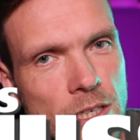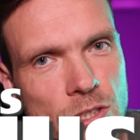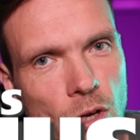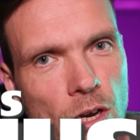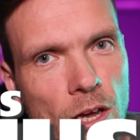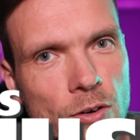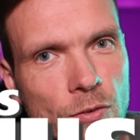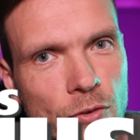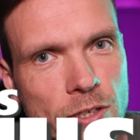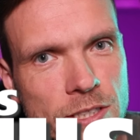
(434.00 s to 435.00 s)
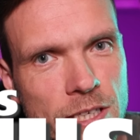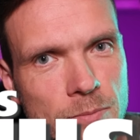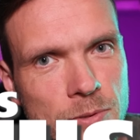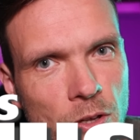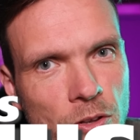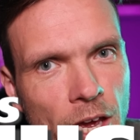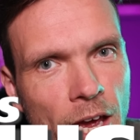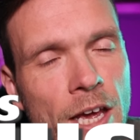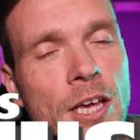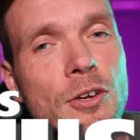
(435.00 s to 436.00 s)
It's got a load of free tips on
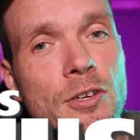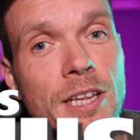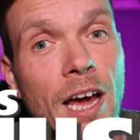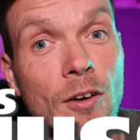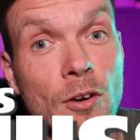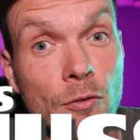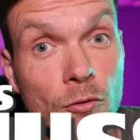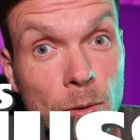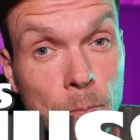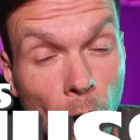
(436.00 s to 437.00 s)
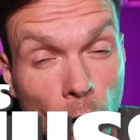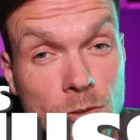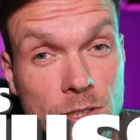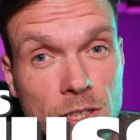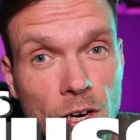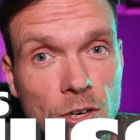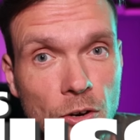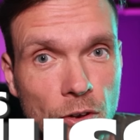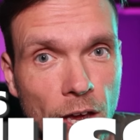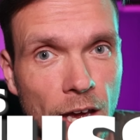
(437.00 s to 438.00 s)
there. You can download a free posing guide
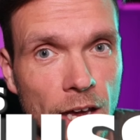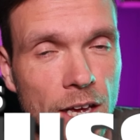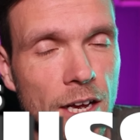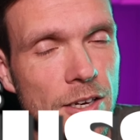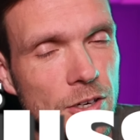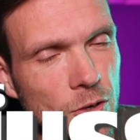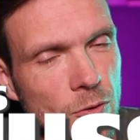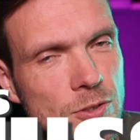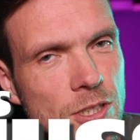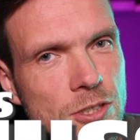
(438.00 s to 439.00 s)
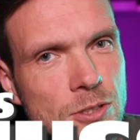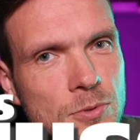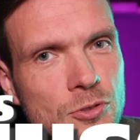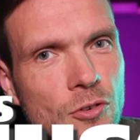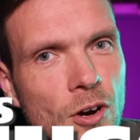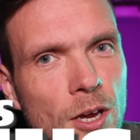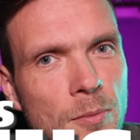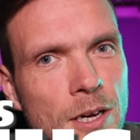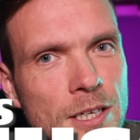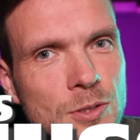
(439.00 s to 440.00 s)
on there. And you can also subscribe
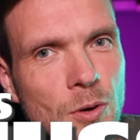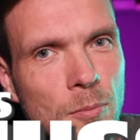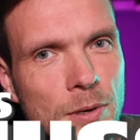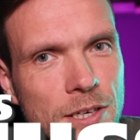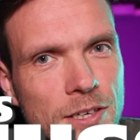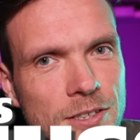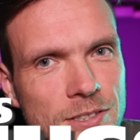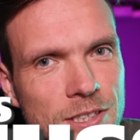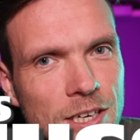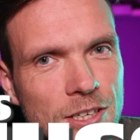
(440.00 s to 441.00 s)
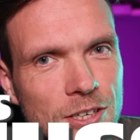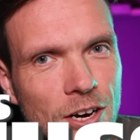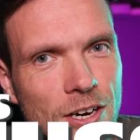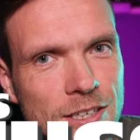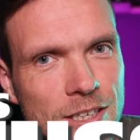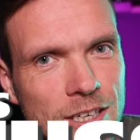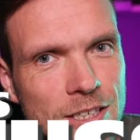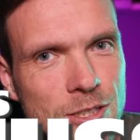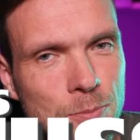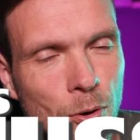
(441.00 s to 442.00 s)
to our beginner's guide
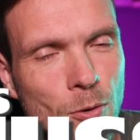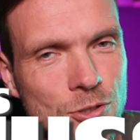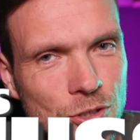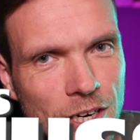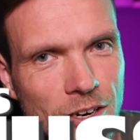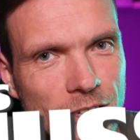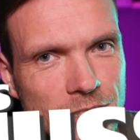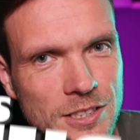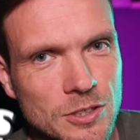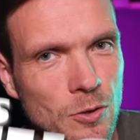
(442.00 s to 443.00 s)
to portrait lighting